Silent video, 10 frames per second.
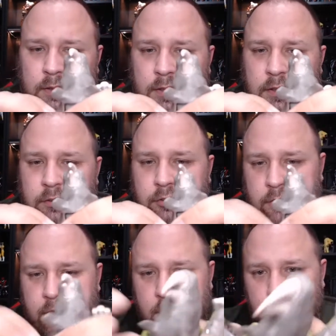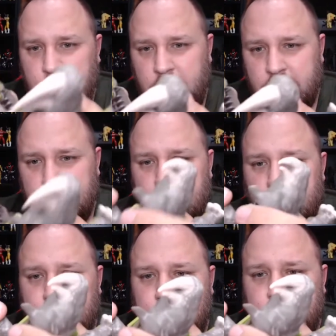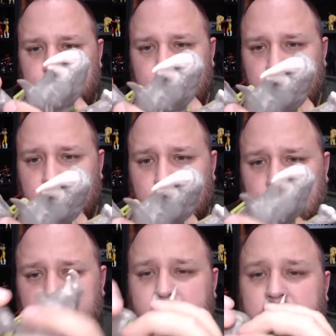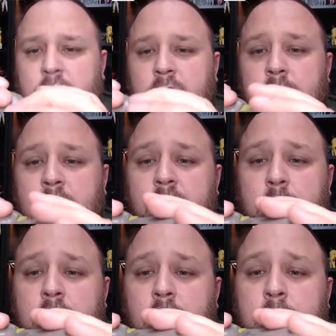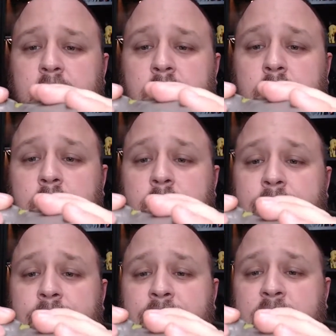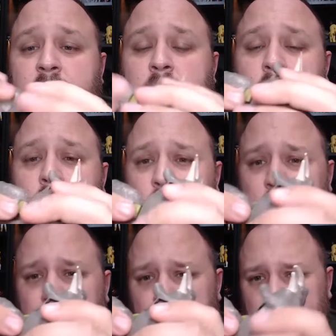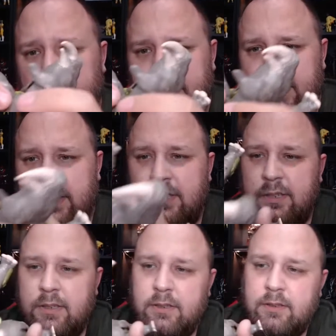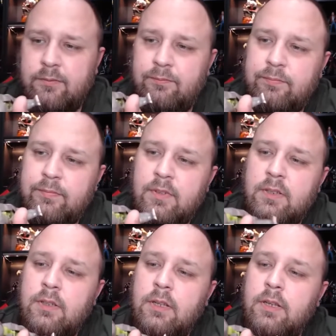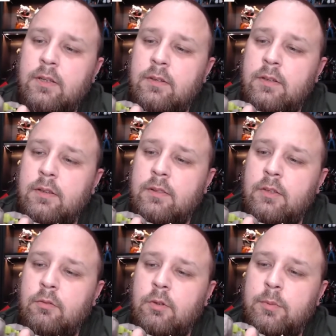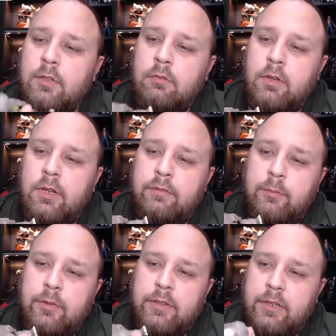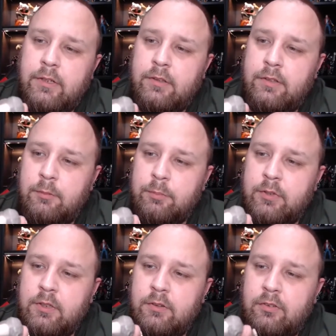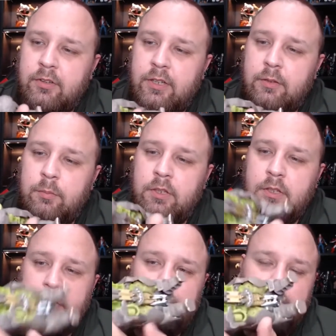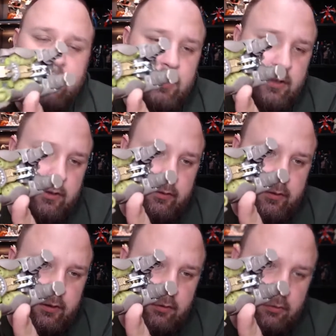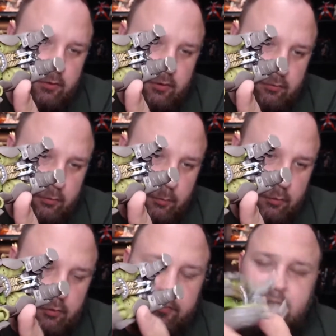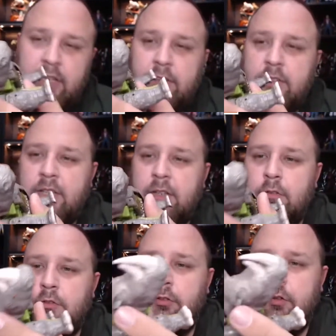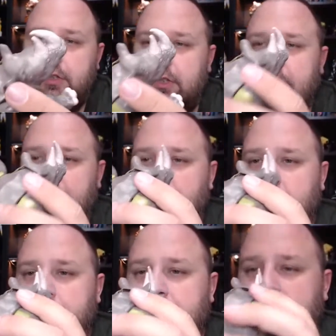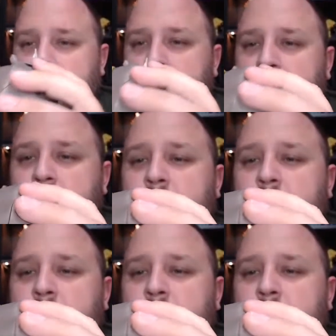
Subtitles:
that is just a mushroom peg. Oh, crap. No, it's a big old pin. So, like, it would have been great if they made that a clip instead, because then you could remove that entire joint and swap it out,